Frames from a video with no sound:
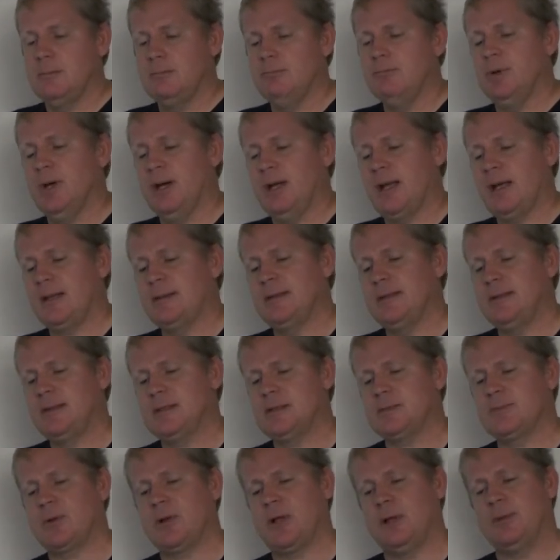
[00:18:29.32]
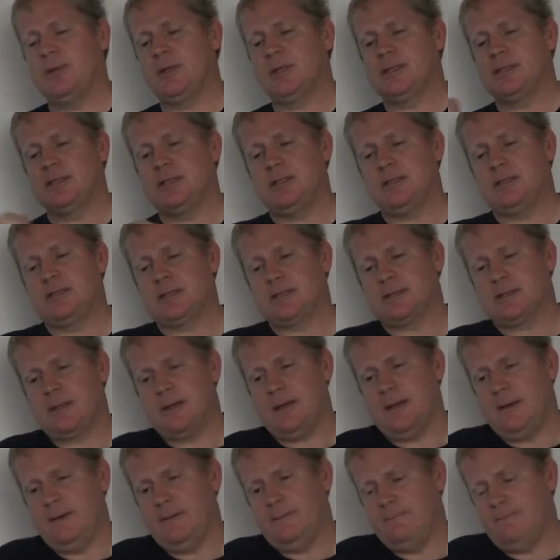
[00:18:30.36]
but I think it's probably because he's
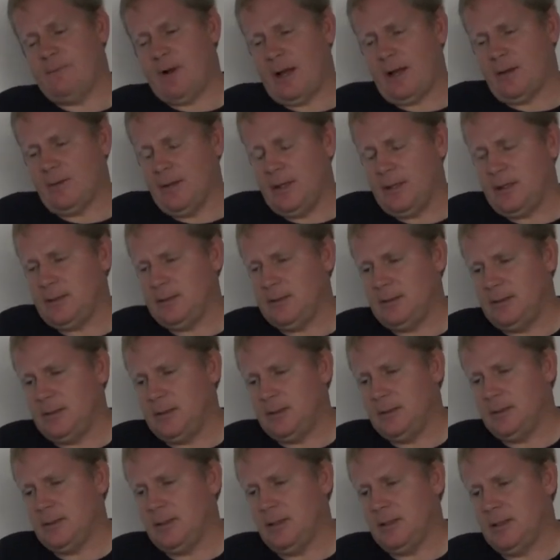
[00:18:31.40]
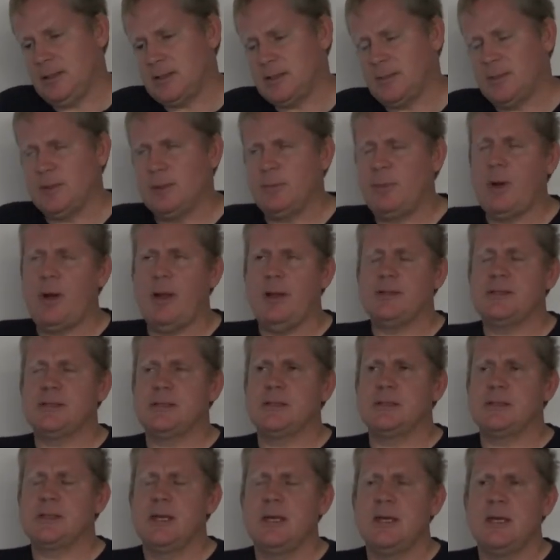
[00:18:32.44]
violated some of their
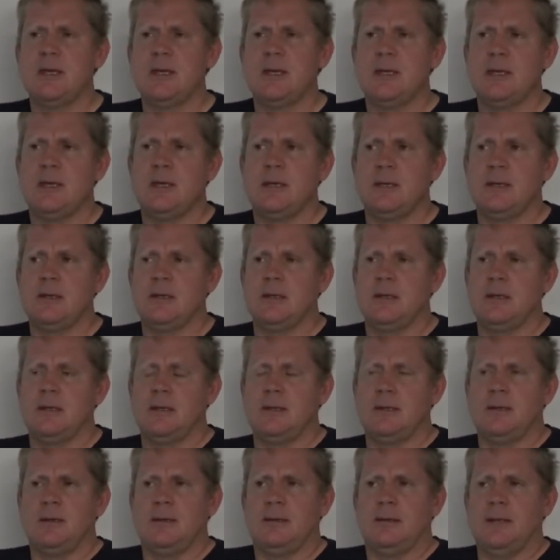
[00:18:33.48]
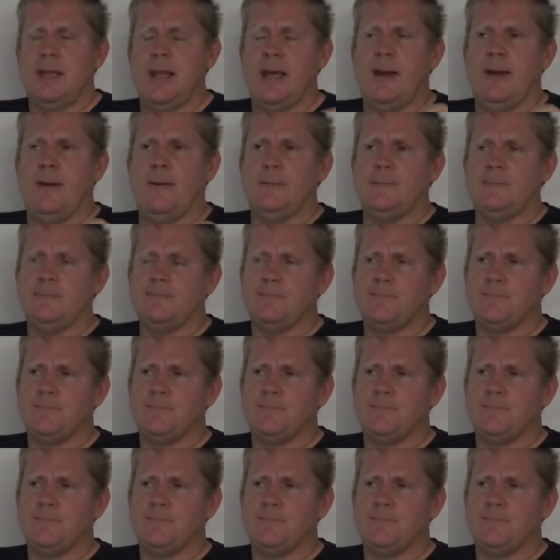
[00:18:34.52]
policies. Now,